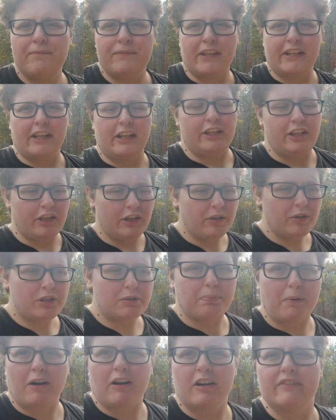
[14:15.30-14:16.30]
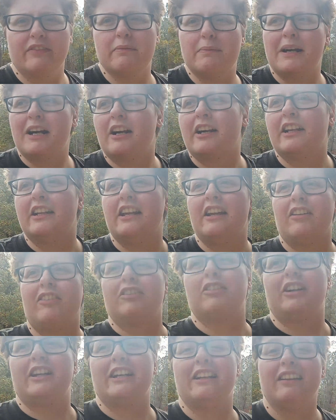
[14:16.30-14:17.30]
like, a huge part of American
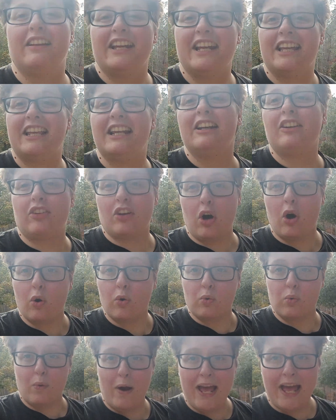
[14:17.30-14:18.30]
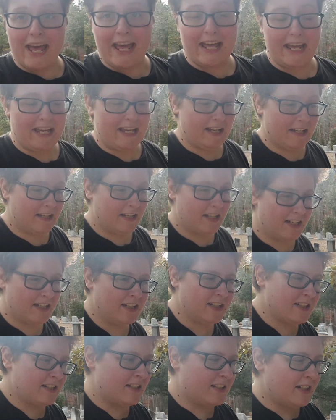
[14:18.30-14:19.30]
history in its own way.
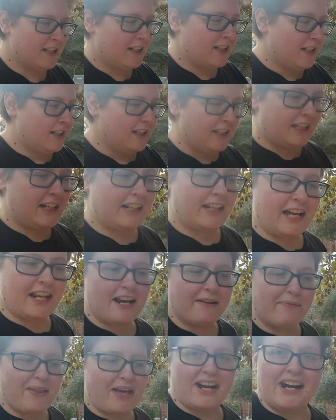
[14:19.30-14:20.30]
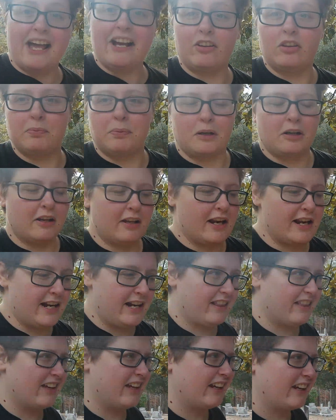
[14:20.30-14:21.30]
And again, I'm not an expert on
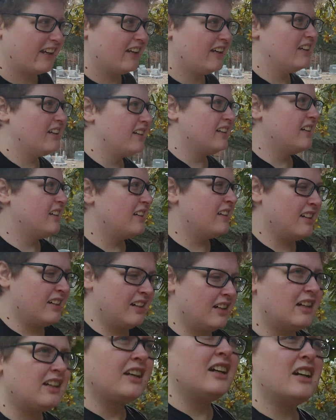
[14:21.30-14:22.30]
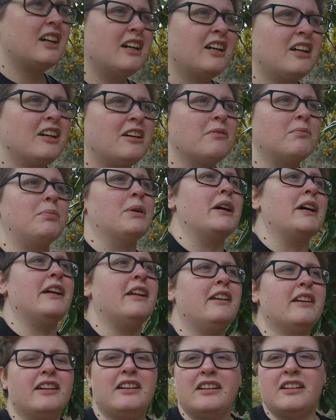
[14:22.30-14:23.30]
anything. But...